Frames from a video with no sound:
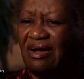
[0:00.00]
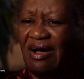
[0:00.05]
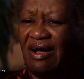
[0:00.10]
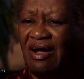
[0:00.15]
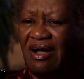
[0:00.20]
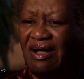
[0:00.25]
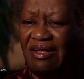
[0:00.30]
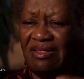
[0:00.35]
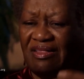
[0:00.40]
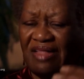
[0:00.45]

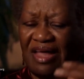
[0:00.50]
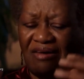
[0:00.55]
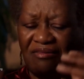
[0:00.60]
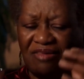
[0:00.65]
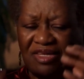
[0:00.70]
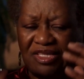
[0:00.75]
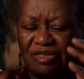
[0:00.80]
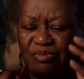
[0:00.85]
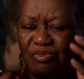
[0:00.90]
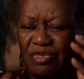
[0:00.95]
All that
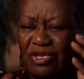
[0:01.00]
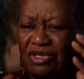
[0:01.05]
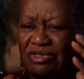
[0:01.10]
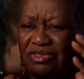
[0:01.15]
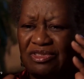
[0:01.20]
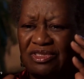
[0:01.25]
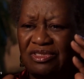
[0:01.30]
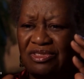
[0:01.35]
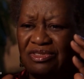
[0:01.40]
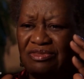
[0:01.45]
was
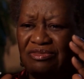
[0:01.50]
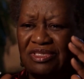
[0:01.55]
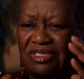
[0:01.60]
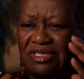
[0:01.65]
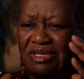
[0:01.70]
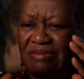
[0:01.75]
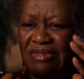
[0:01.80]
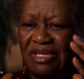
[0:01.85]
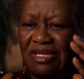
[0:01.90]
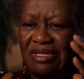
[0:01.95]
supposed to do
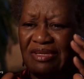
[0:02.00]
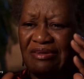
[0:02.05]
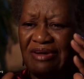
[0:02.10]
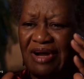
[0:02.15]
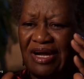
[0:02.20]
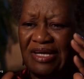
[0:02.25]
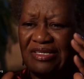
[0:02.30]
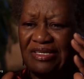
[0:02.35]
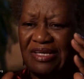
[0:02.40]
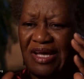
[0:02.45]
something to
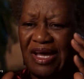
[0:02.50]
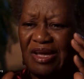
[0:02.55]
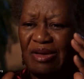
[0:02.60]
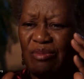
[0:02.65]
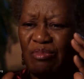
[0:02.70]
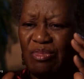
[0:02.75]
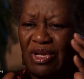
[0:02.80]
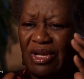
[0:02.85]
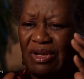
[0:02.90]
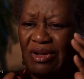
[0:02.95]
our
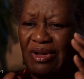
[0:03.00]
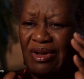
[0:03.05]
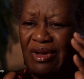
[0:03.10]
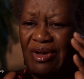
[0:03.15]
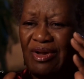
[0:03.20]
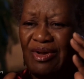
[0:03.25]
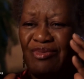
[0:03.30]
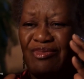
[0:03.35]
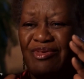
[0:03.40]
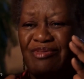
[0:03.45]
psyche, but
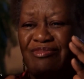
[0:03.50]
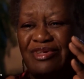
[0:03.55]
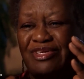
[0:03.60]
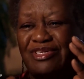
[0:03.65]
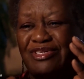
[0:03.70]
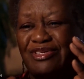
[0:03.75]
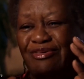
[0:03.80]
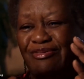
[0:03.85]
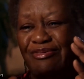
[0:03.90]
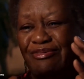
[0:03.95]
we were
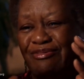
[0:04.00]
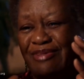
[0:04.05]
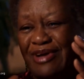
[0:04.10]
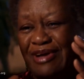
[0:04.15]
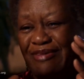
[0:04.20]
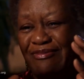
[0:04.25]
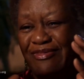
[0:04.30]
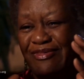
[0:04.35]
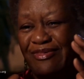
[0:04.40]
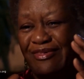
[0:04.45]
so
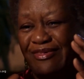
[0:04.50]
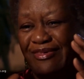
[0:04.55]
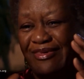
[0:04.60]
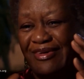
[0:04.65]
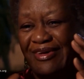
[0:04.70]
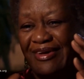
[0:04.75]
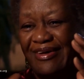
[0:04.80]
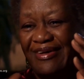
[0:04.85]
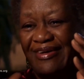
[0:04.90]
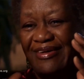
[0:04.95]
grateful
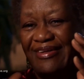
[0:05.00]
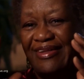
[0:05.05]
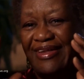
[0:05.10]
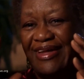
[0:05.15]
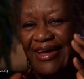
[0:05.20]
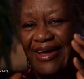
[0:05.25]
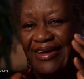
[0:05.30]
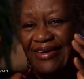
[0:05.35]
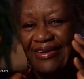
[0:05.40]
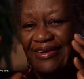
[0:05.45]

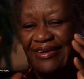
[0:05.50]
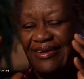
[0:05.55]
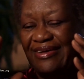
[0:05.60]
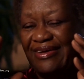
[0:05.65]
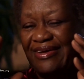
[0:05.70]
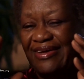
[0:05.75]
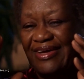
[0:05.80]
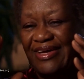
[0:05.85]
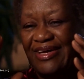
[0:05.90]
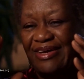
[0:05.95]
that
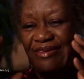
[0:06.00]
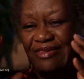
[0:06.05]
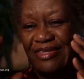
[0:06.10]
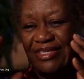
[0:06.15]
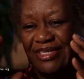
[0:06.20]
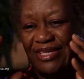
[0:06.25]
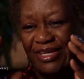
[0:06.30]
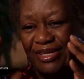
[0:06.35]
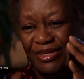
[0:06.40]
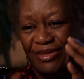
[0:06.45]
it
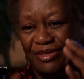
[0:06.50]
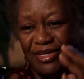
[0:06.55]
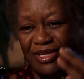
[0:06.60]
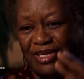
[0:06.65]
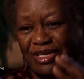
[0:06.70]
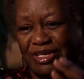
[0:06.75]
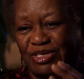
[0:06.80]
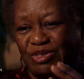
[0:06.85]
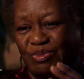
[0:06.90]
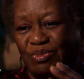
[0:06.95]
was a
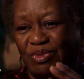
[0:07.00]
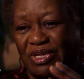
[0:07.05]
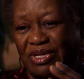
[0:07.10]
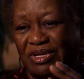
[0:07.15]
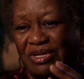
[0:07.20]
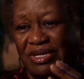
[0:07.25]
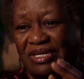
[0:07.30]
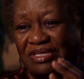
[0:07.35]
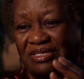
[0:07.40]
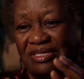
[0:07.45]
learning
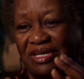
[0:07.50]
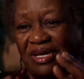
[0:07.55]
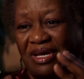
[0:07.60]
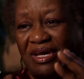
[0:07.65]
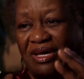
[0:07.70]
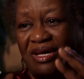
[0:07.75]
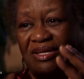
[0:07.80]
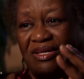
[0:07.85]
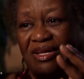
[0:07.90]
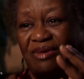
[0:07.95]
experience,
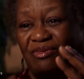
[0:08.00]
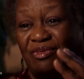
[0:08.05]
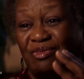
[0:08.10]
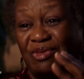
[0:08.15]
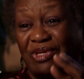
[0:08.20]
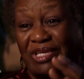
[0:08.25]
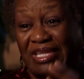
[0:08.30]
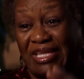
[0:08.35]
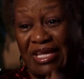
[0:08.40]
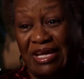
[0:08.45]
that we
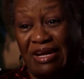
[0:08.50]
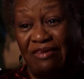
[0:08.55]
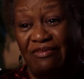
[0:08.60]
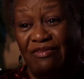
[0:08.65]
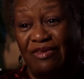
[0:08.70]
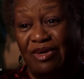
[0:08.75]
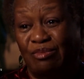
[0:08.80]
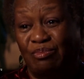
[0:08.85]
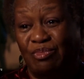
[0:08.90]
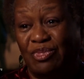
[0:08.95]
were there
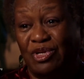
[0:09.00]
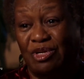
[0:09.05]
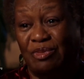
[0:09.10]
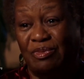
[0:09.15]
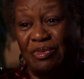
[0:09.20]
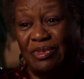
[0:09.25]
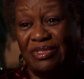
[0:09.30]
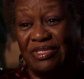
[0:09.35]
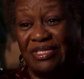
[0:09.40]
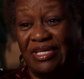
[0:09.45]
for a
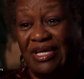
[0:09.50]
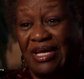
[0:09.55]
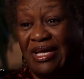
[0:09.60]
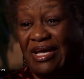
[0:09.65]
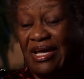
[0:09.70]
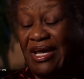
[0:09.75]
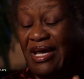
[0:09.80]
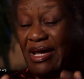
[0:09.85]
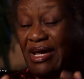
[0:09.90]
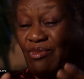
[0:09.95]
purpose,
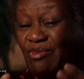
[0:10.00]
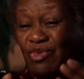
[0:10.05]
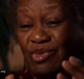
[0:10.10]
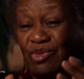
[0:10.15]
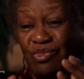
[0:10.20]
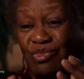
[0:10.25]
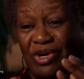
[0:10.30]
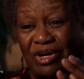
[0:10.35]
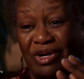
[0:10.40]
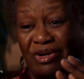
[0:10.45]
and we
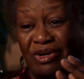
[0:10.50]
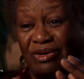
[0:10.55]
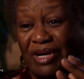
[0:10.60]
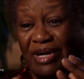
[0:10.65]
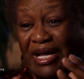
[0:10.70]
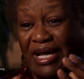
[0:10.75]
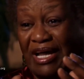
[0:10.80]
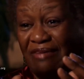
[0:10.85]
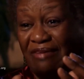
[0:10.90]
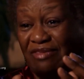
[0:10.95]
weren't going
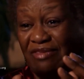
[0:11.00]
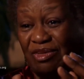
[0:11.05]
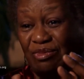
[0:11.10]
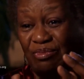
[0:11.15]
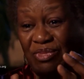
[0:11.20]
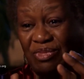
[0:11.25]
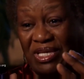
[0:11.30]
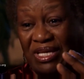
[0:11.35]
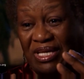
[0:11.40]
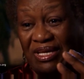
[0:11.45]
to have to
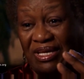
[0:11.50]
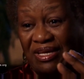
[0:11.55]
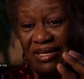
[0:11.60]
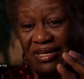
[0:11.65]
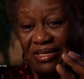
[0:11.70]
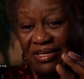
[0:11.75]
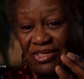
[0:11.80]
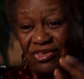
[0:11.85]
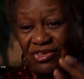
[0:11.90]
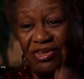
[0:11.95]
be
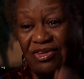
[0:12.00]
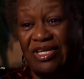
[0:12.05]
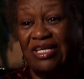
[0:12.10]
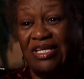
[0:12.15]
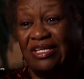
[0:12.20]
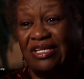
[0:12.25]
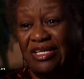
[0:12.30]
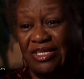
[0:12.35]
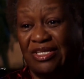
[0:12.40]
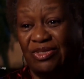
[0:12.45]

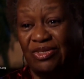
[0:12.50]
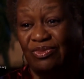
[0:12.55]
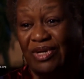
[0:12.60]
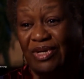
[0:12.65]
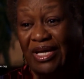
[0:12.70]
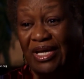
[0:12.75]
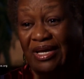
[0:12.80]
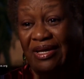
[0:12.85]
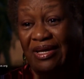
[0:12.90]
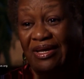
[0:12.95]
treated this
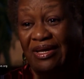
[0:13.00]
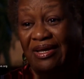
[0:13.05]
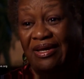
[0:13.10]
way